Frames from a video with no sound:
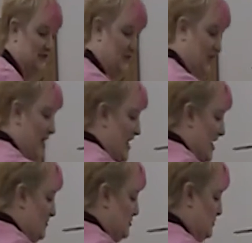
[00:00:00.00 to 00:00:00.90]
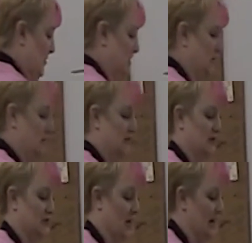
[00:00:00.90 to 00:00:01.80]
for that. I was really
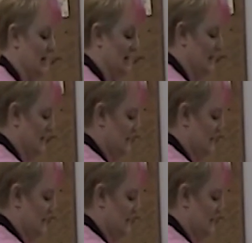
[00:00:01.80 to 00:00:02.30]
trying to